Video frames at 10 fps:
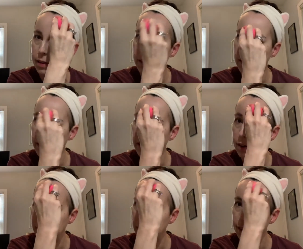
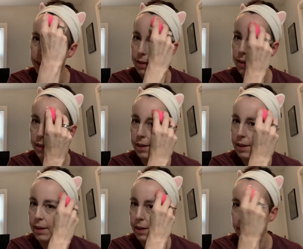
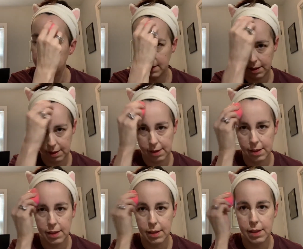
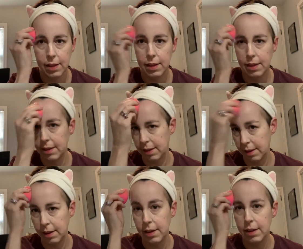
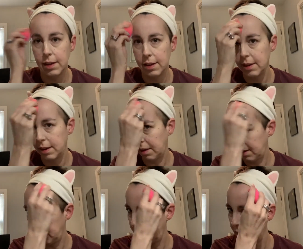
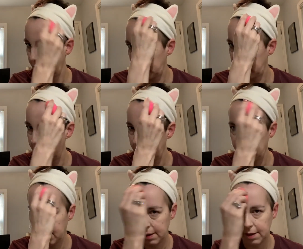
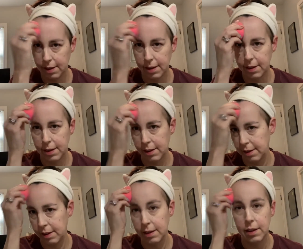
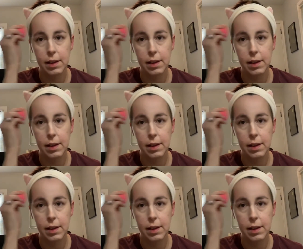No one is speaking in this clip.